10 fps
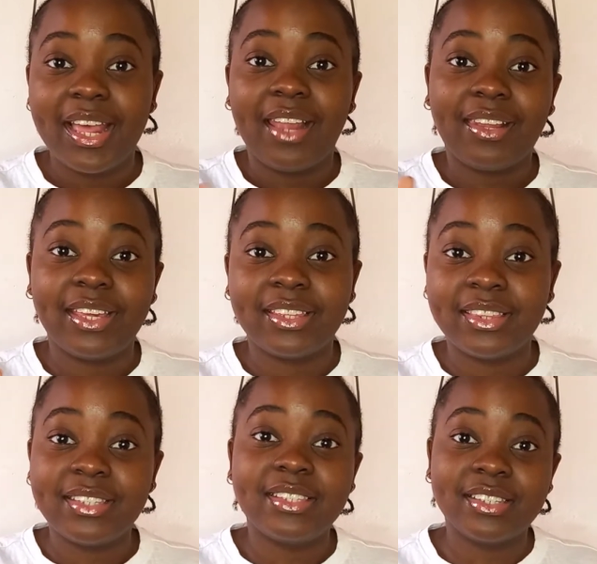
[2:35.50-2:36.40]
Like,
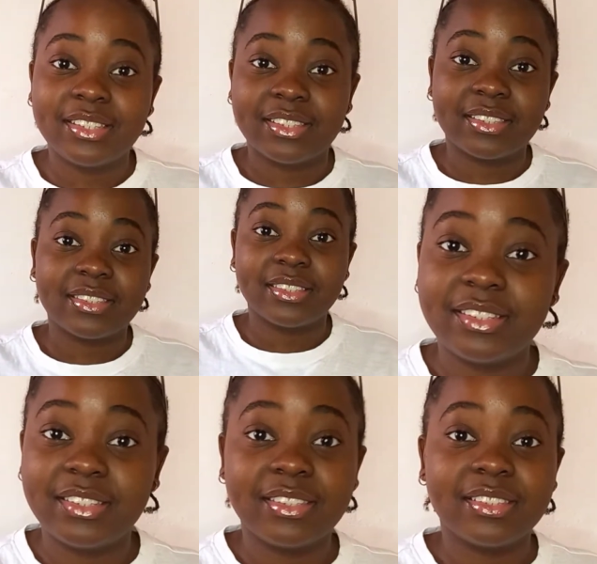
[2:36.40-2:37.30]
this is
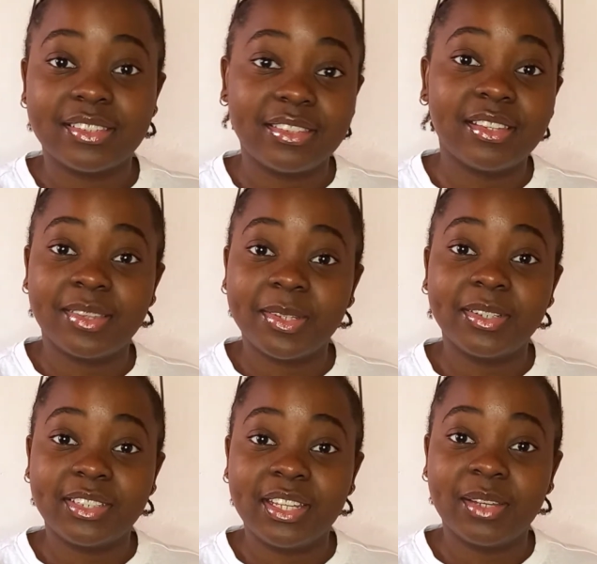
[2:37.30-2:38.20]
the
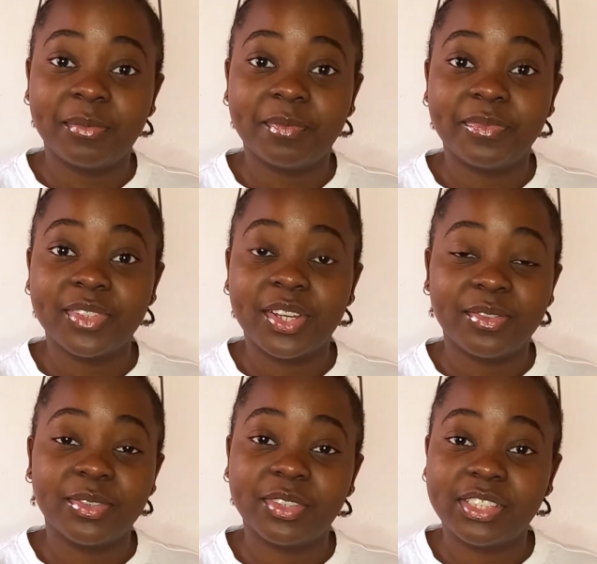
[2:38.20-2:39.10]
third time I've
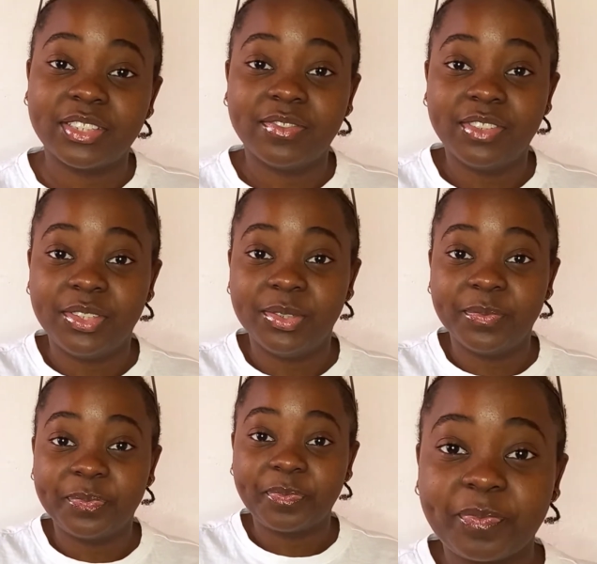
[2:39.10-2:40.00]
shot this video
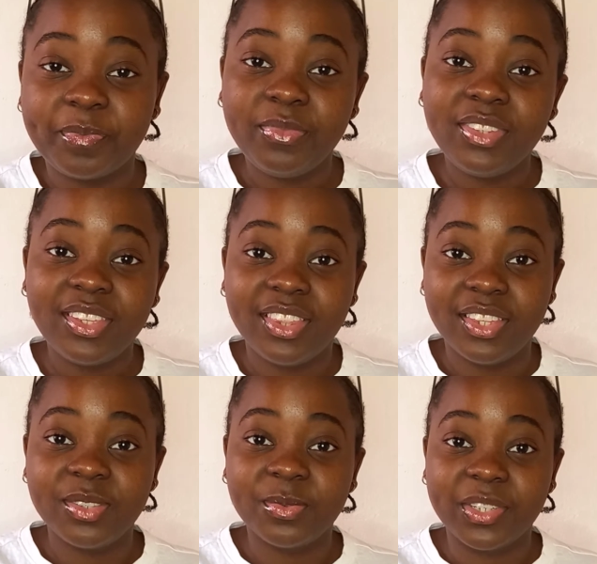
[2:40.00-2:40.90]
this